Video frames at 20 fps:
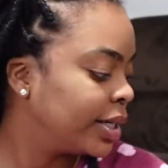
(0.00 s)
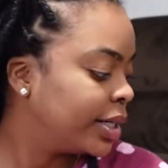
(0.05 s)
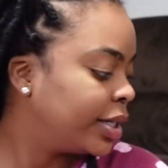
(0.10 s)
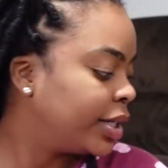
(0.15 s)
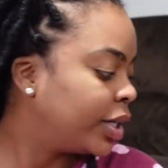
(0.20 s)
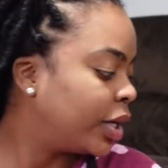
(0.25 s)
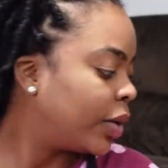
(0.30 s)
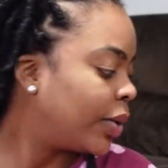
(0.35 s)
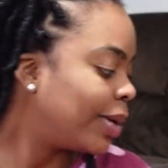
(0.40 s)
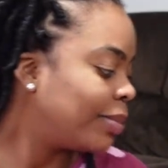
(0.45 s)

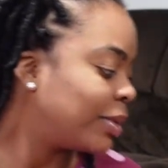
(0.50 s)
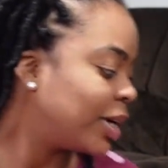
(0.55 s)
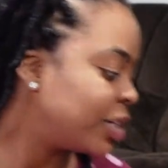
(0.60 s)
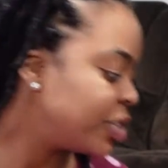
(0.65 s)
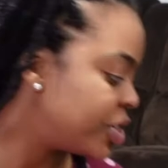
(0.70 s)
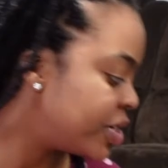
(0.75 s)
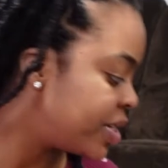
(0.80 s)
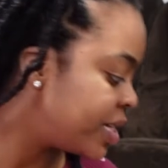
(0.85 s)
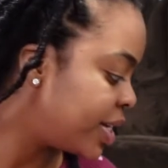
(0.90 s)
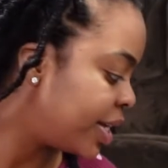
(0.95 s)
you know, I'm not
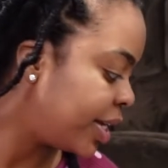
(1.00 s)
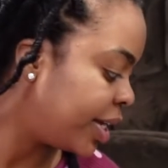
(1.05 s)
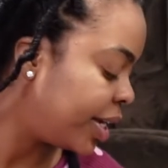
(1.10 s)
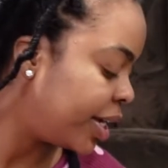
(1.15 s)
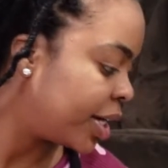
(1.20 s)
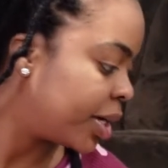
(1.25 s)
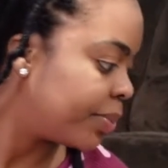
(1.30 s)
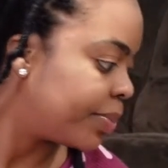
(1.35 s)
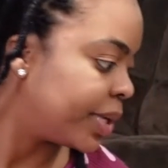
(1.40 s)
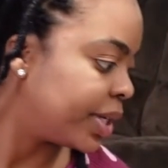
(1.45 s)
just sitting
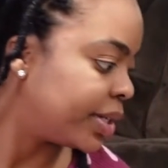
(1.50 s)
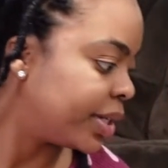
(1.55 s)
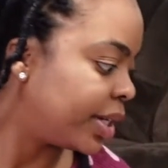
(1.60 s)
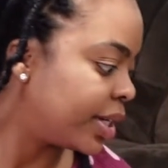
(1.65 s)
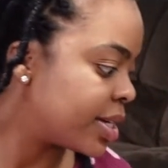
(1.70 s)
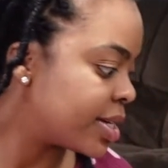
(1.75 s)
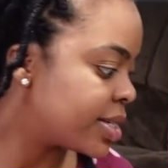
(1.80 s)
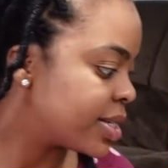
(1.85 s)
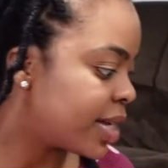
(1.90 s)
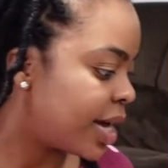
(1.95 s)
here building
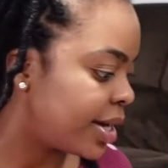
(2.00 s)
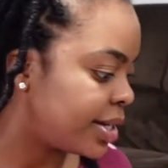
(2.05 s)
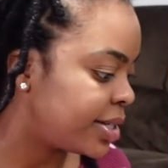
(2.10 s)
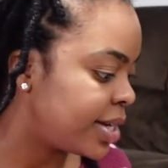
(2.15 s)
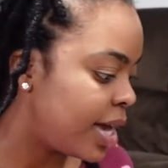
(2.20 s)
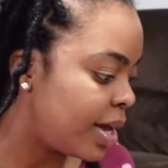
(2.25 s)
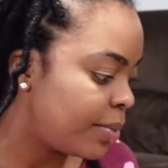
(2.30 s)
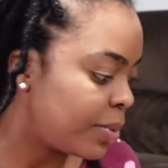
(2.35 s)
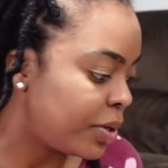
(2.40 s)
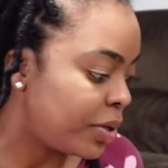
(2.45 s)
a side
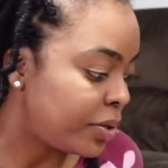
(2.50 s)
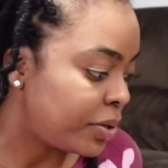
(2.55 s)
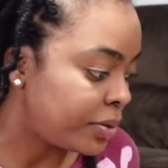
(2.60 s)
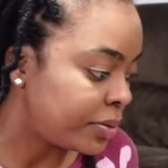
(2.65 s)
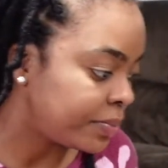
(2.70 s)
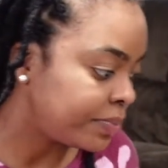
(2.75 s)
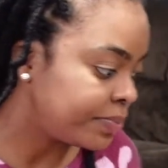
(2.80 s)
table.